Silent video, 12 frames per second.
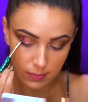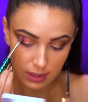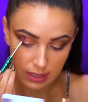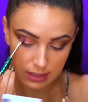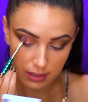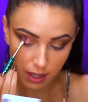
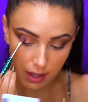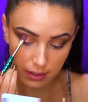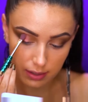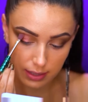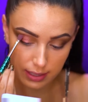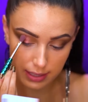This
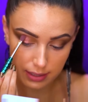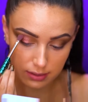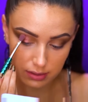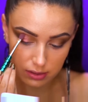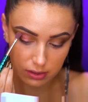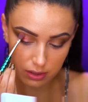color is
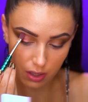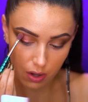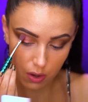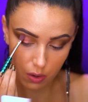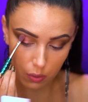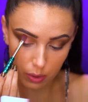
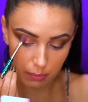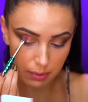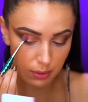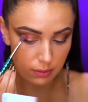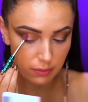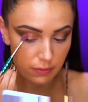so
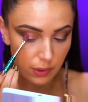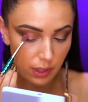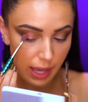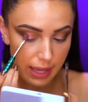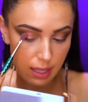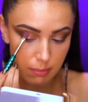beautiful.
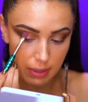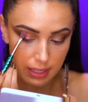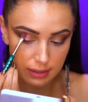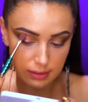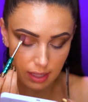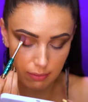I am
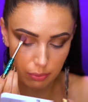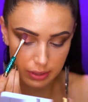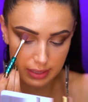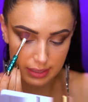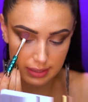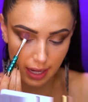in love
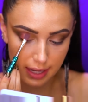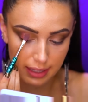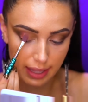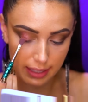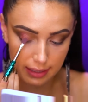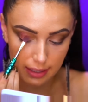with this kind of
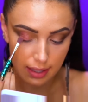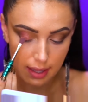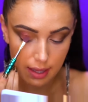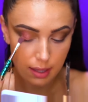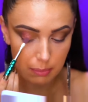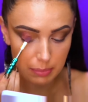like
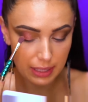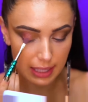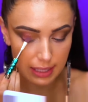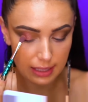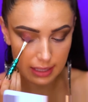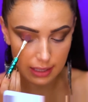
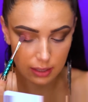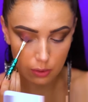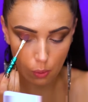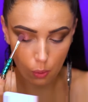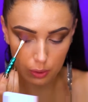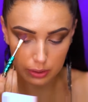pinky
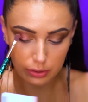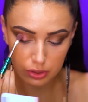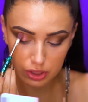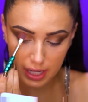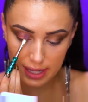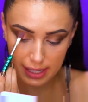coral
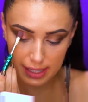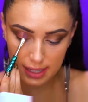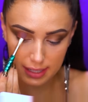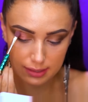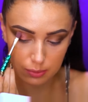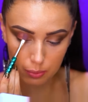
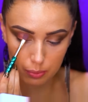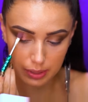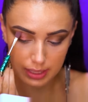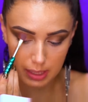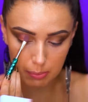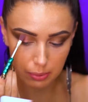shade. It's
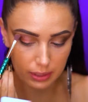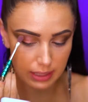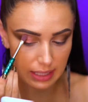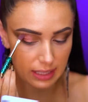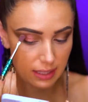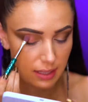really
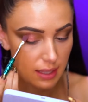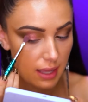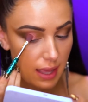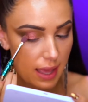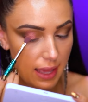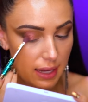pretty,
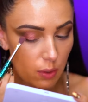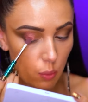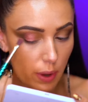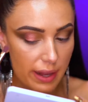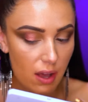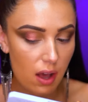and it
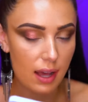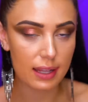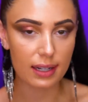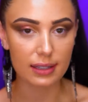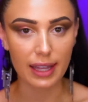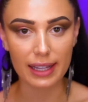went
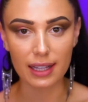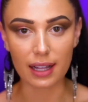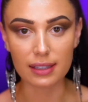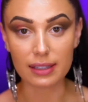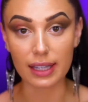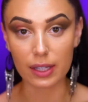on like
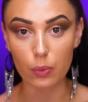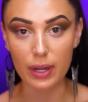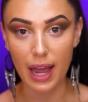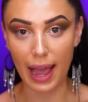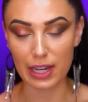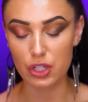a
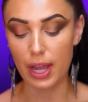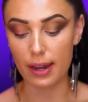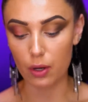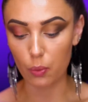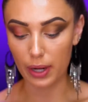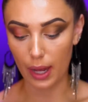liquid
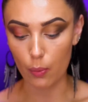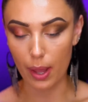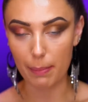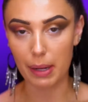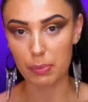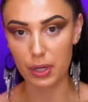eyeshadow when I
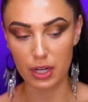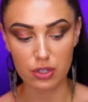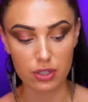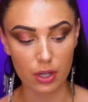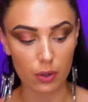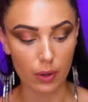wet my
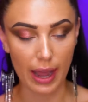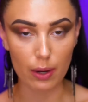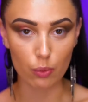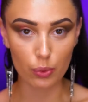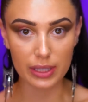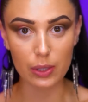brush, so I
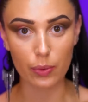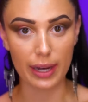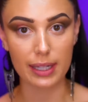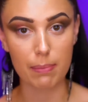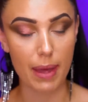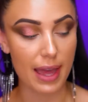really
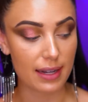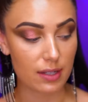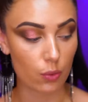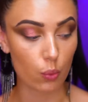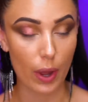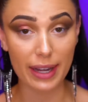
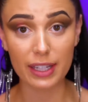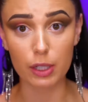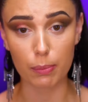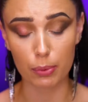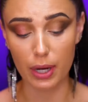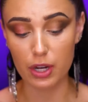recommend wetting
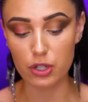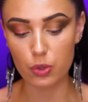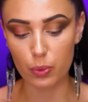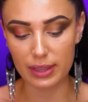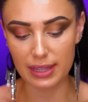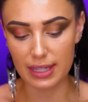your brush
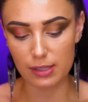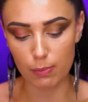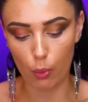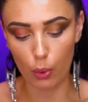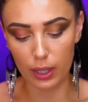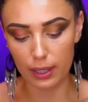with these
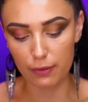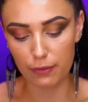more